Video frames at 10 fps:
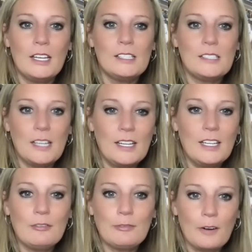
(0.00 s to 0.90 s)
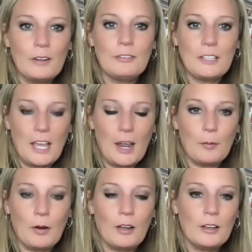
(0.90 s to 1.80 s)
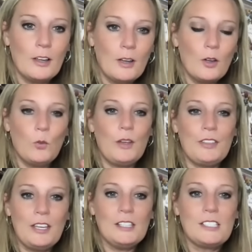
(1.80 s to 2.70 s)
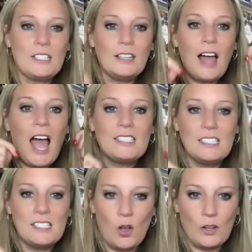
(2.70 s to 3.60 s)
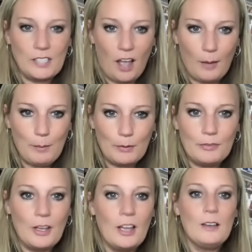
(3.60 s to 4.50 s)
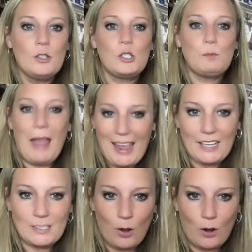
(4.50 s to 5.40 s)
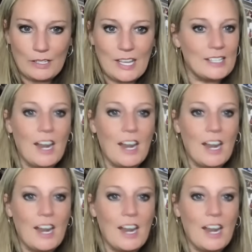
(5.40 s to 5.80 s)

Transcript: sitting in front of the camera with his glasses on top of Spanx on his head.